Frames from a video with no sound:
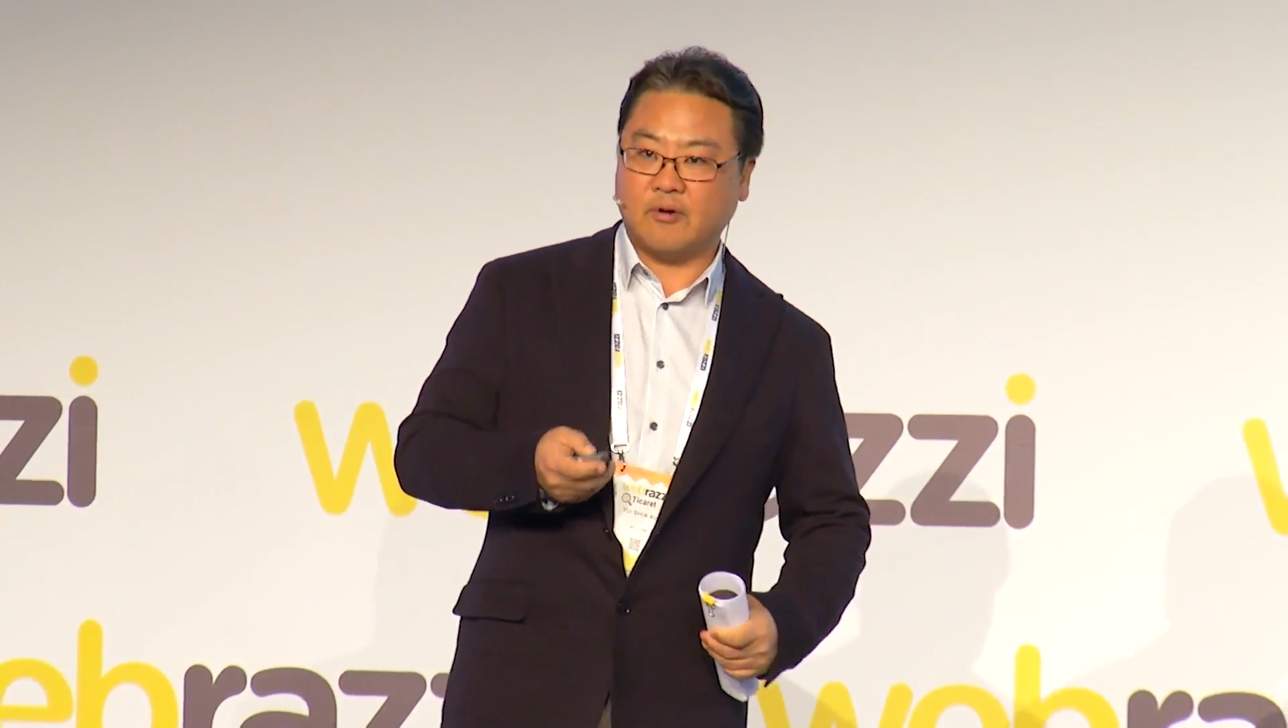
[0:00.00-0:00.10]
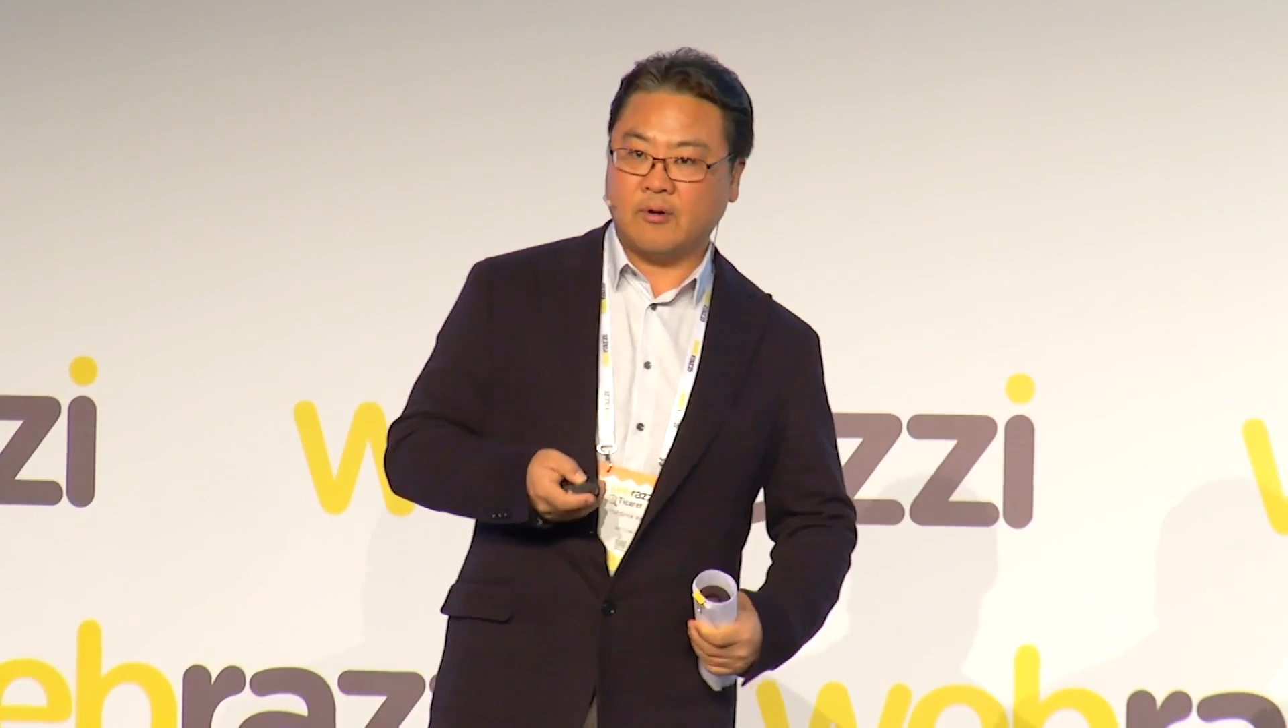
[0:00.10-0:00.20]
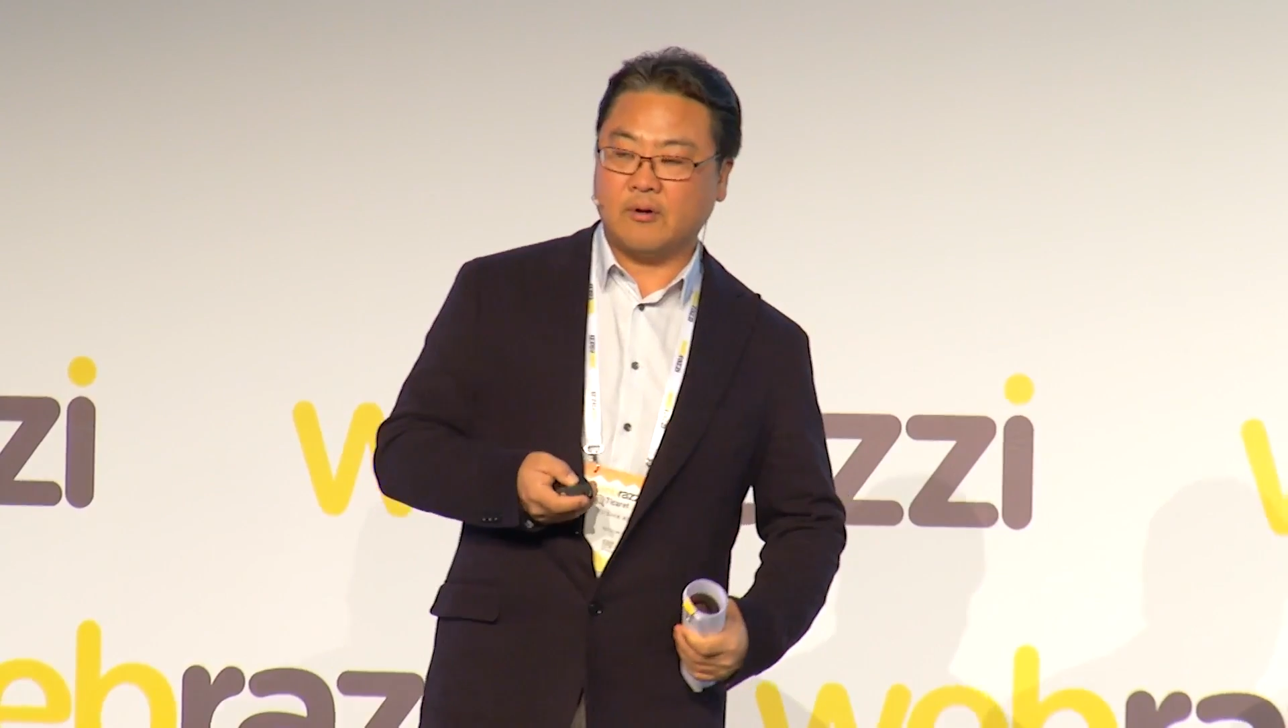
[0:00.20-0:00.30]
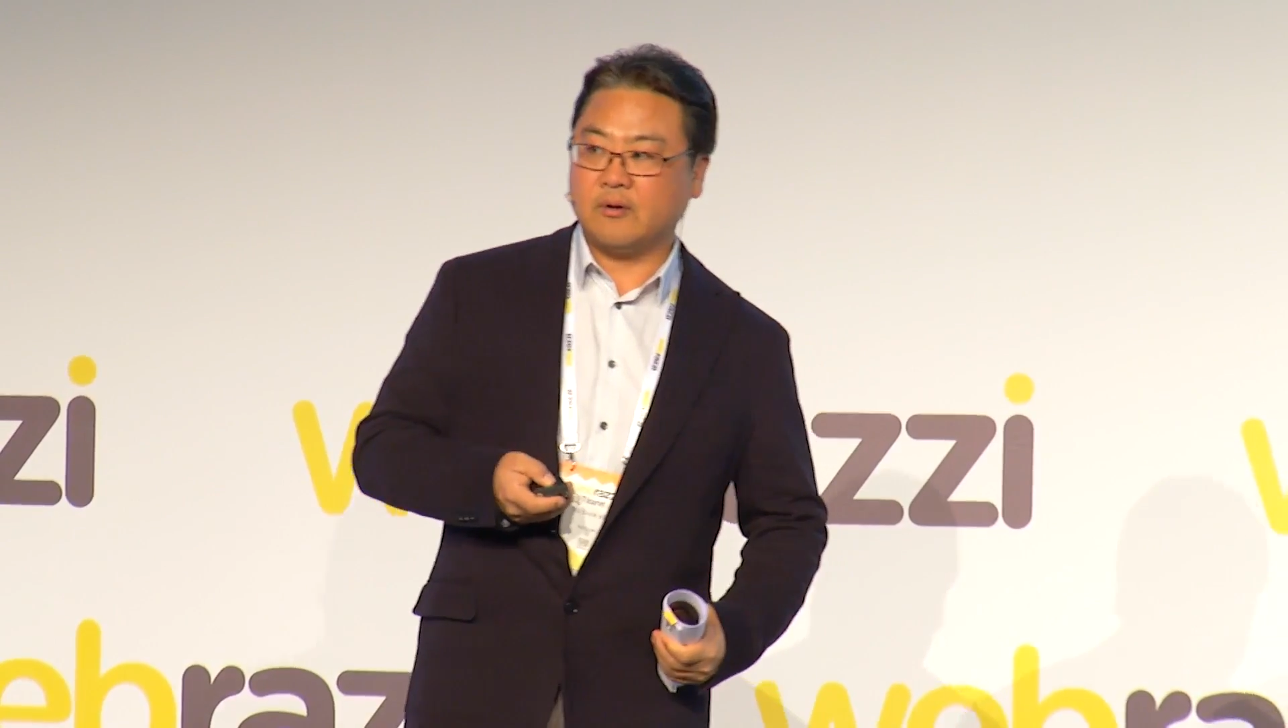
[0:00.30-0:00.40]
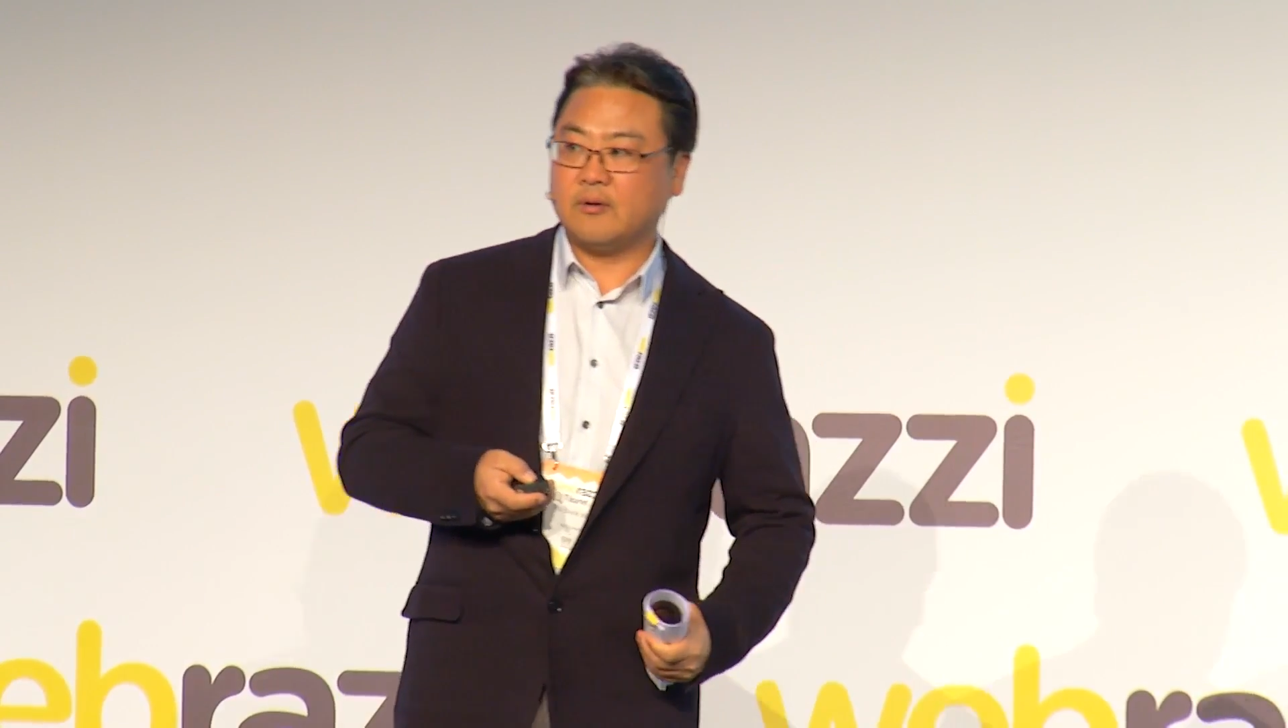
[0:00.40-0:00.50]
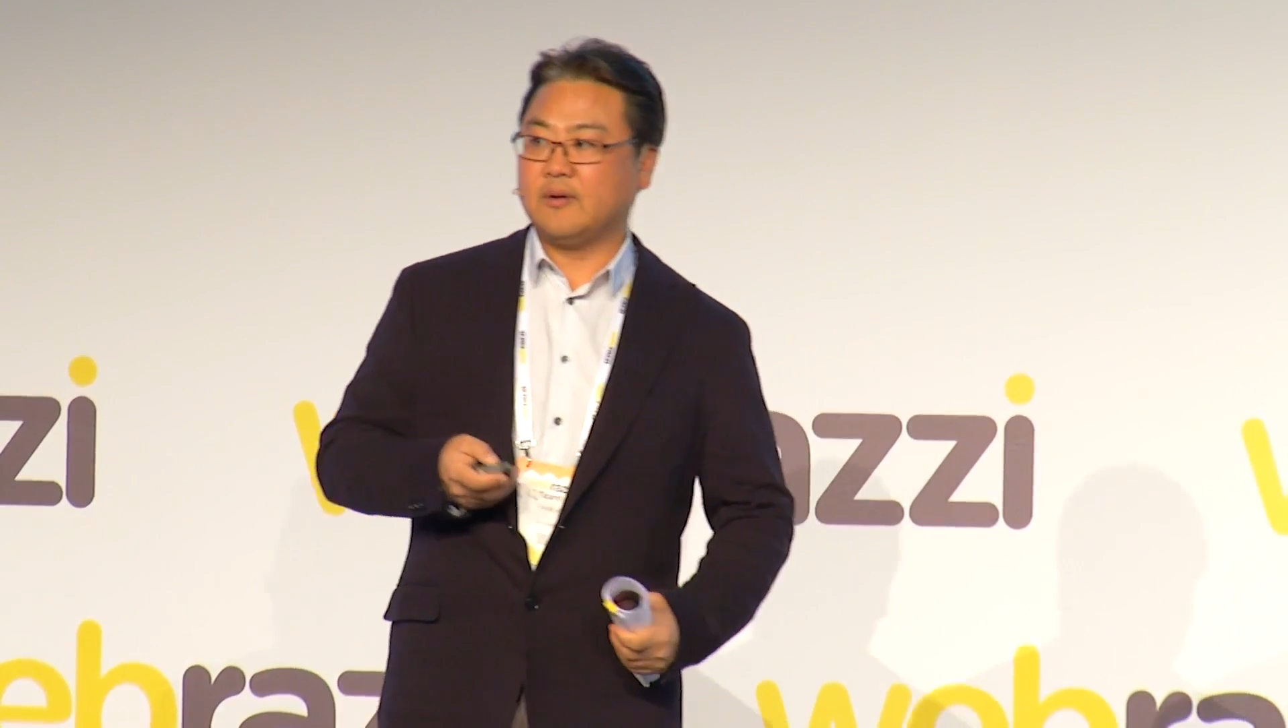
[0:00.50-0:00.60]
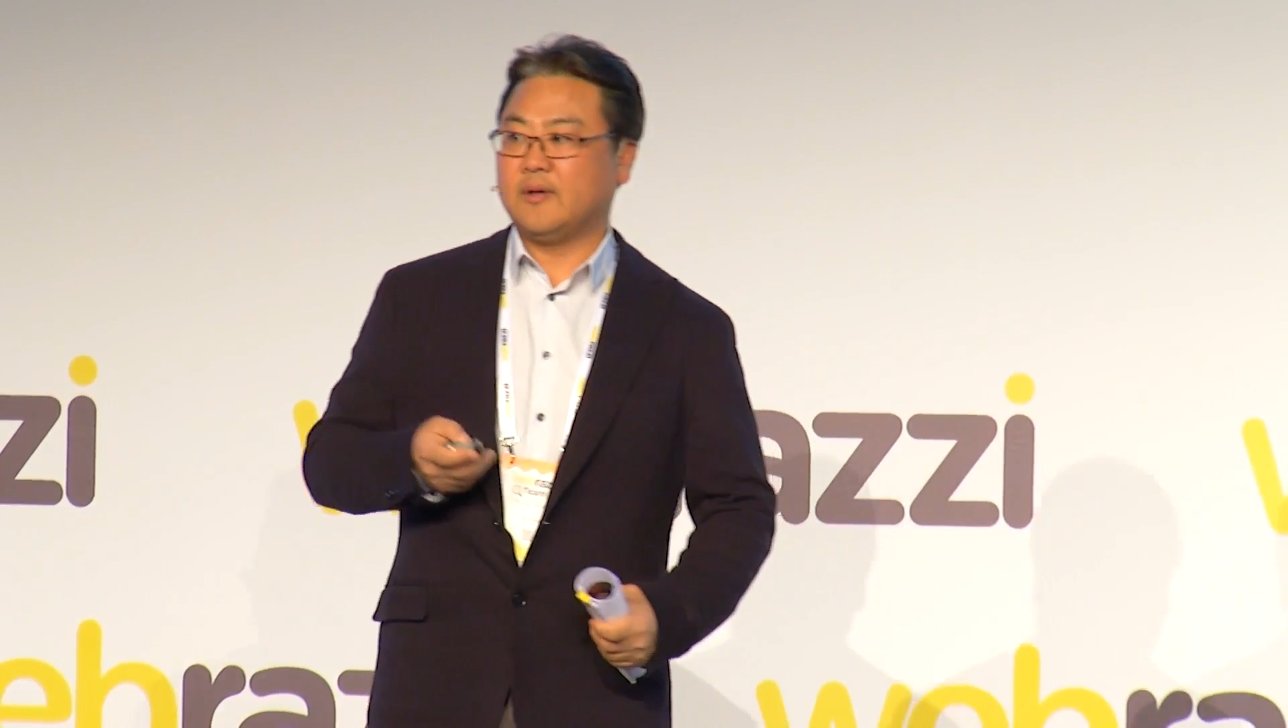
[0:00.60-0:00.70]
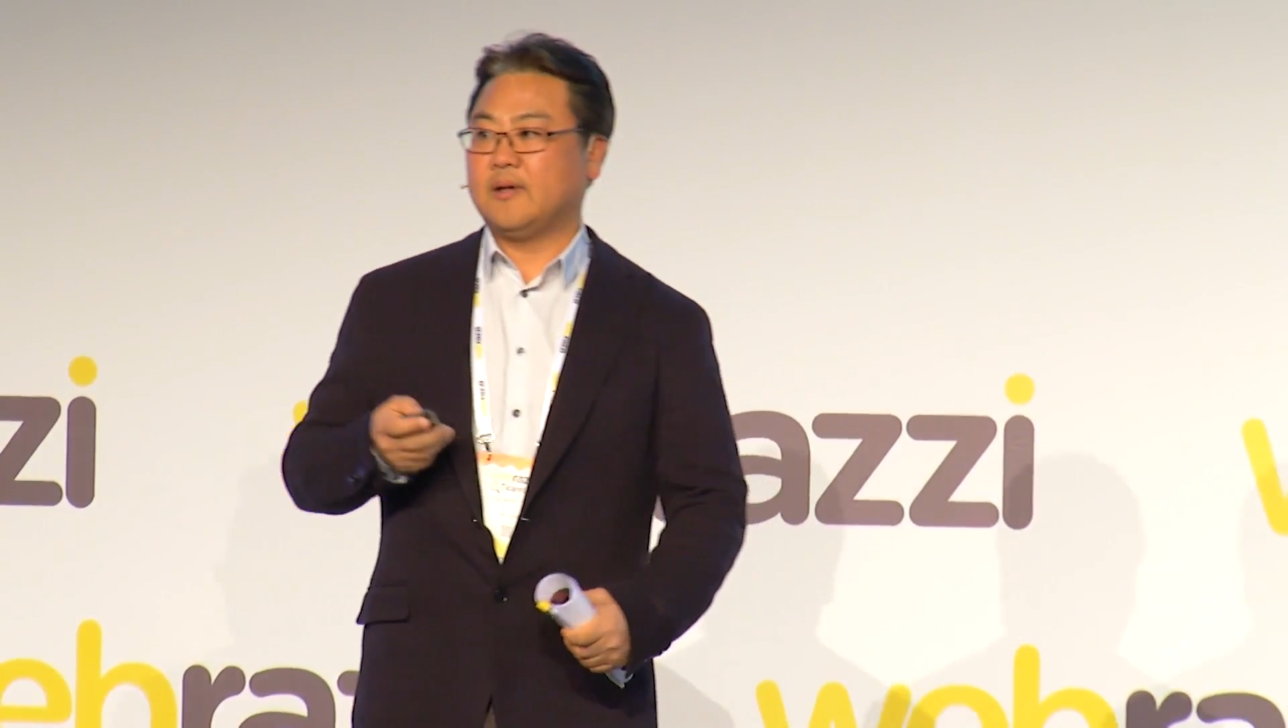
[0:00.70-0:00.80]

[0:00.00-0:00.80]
all